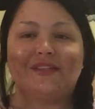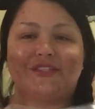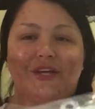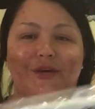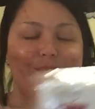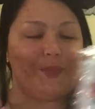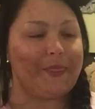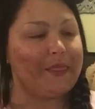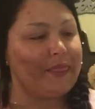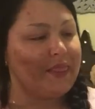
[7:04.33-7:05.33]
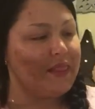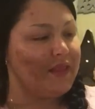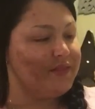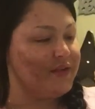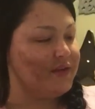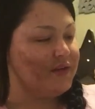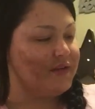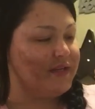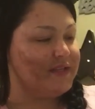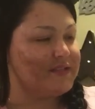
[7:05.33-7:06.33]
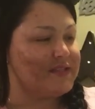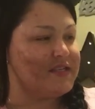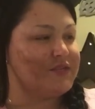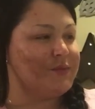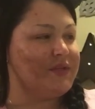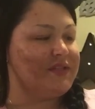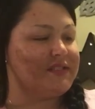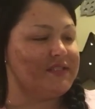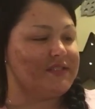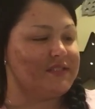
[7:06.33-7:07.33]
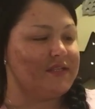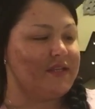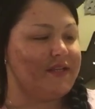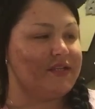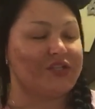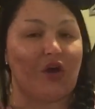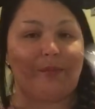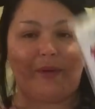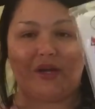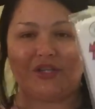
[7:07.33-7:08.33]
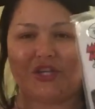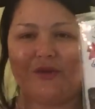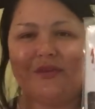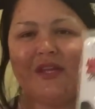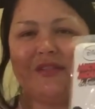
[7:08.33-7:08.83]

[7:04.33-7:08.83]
So there is this one. This is an adult poncho.